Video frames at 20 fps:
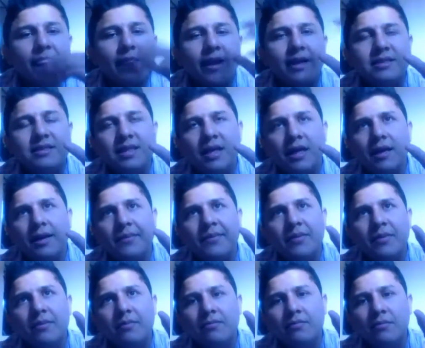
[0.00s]
It's a
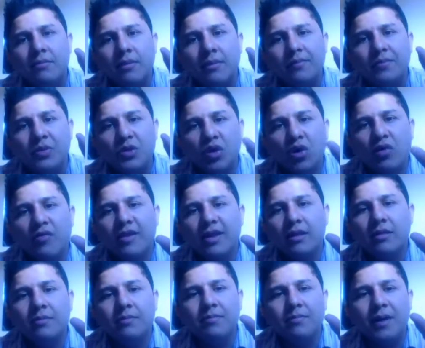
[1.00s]

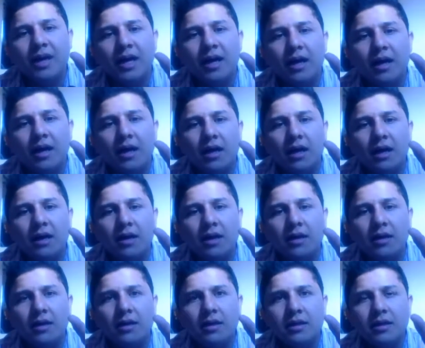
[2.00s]
novel
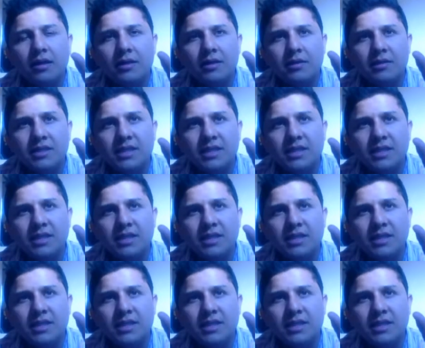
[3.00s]
by